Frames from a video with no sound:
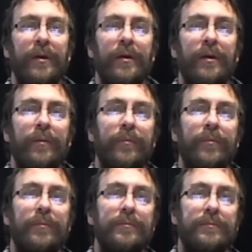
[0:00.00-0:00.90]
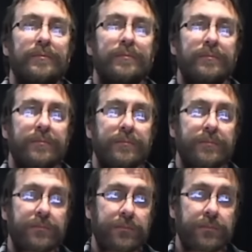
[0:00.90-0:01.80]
No one is speaking in this clip.